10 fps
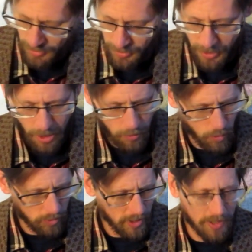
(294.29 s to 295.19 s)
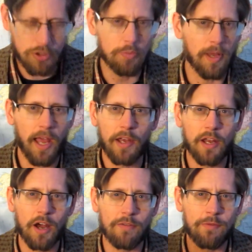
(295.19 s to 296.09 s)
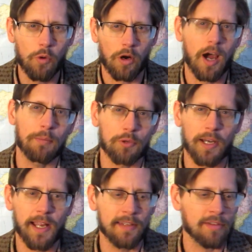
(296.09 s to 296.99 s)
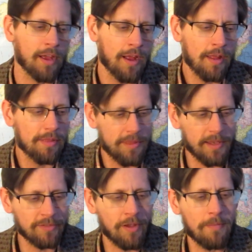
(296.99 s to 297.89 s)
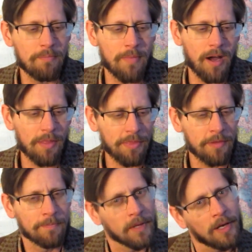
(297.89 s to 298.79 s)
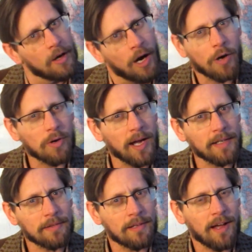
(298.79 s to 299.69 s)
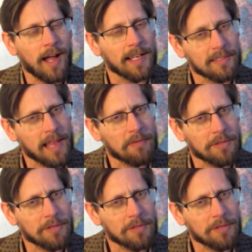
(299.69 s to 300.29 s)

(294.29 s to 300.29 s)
You know, not too bad. 4 upgrades this month. Alright, I just have